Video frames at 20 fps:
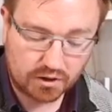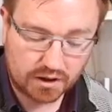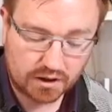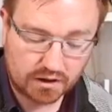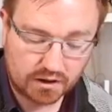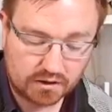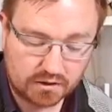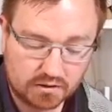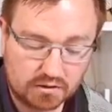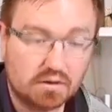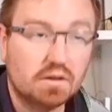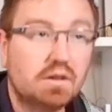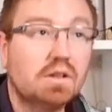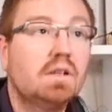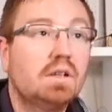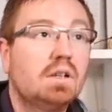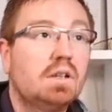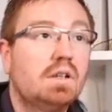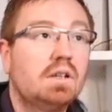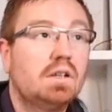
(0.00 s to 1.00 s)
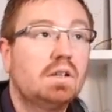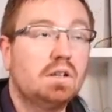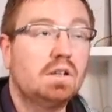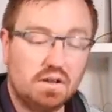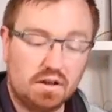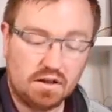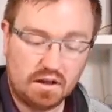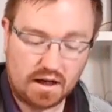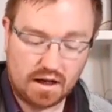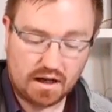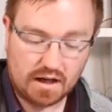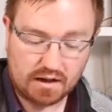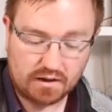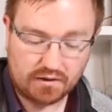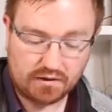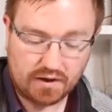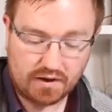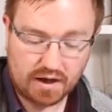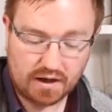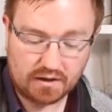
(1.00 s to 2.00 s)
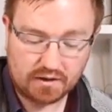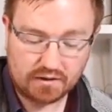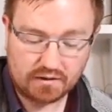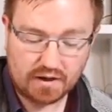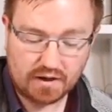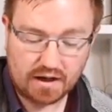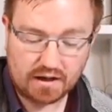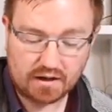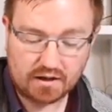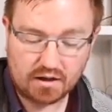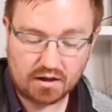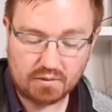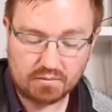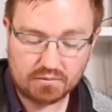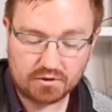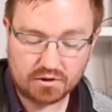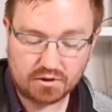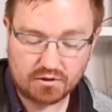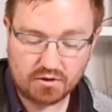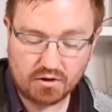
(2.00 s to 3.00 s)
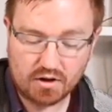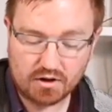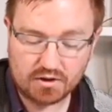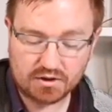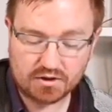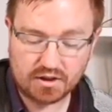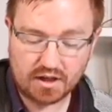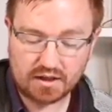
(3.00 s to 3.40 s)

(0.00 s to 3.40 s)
here, and then that comes across,